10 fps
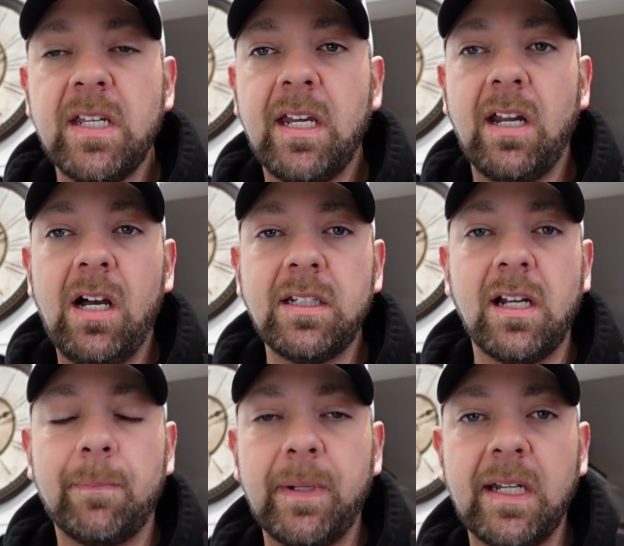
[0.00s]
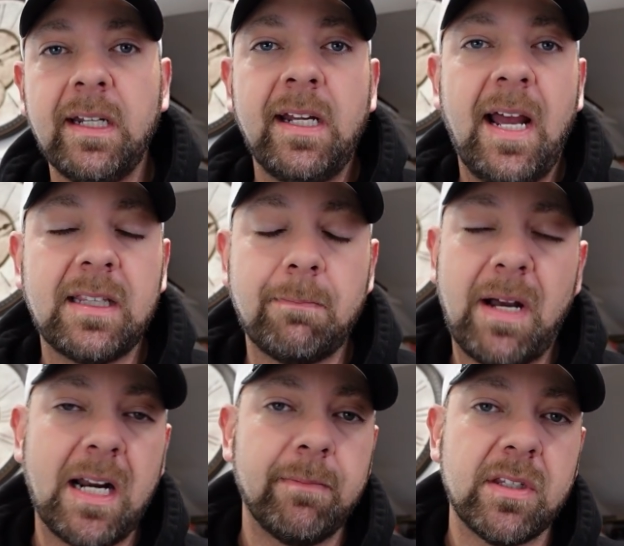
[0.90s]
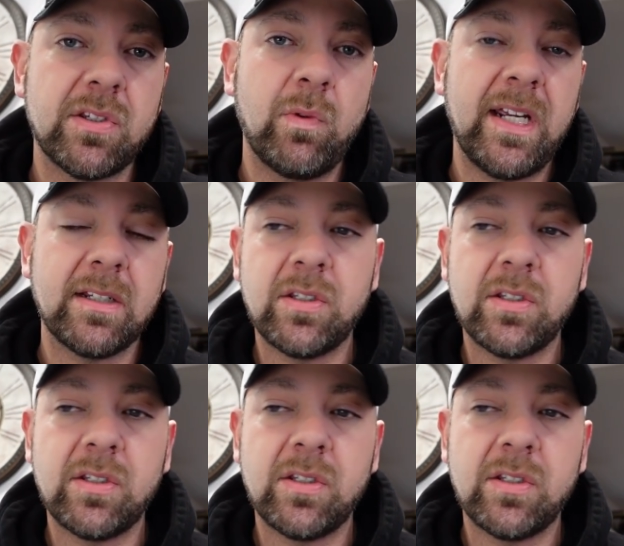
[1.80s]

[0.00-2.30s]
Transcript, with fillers: and uncupping at the bottom of the swing.